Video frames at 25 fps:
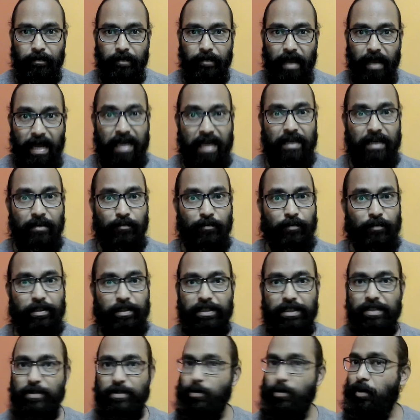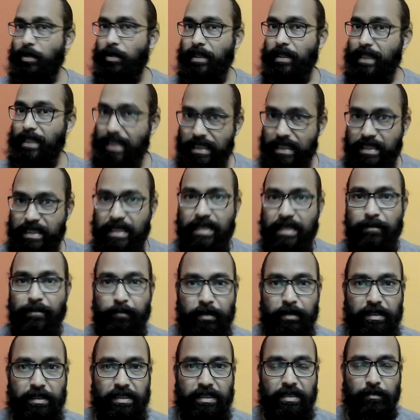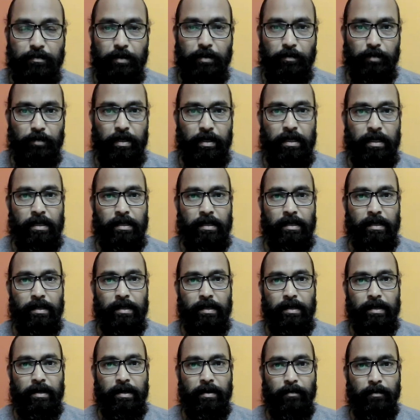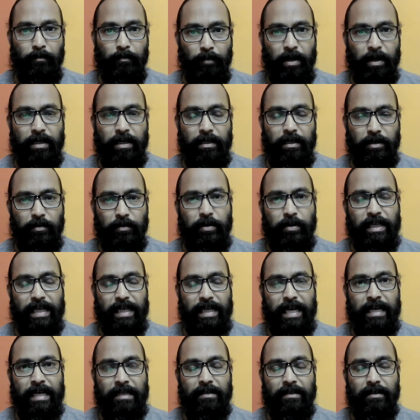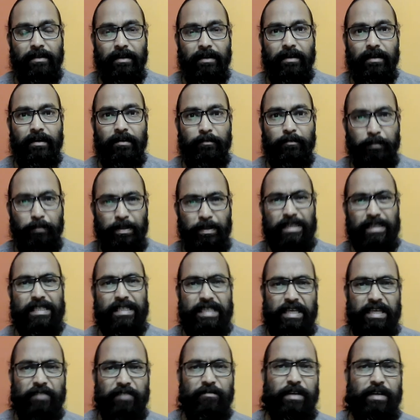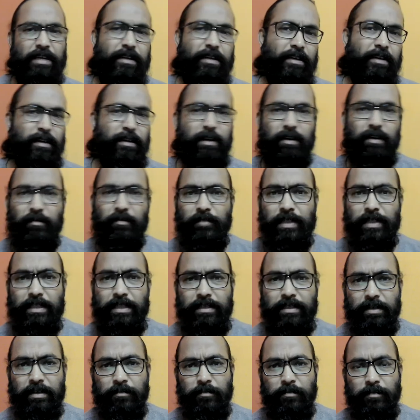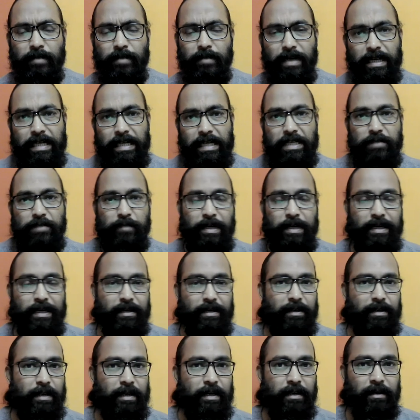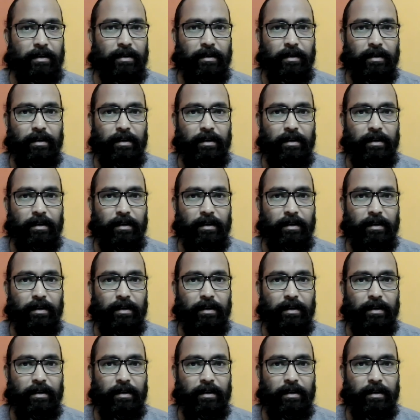and which is not easily perceivable, but we can perceive it with some arrangement and